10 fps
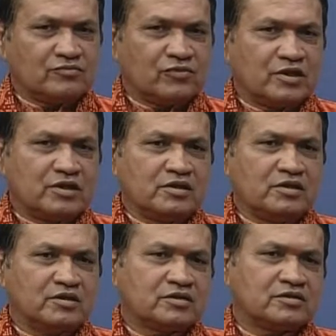
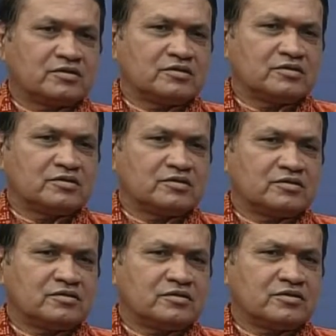world
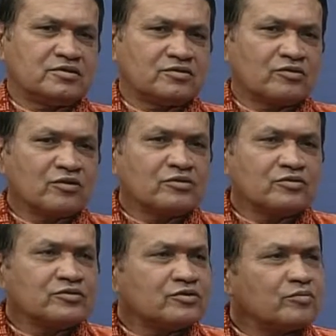is not
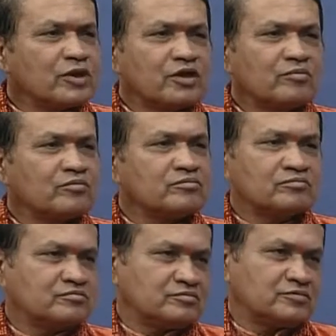going to become
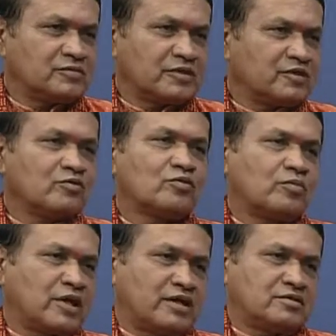a good
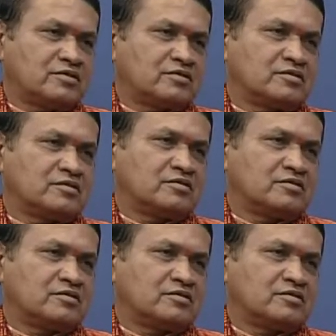place.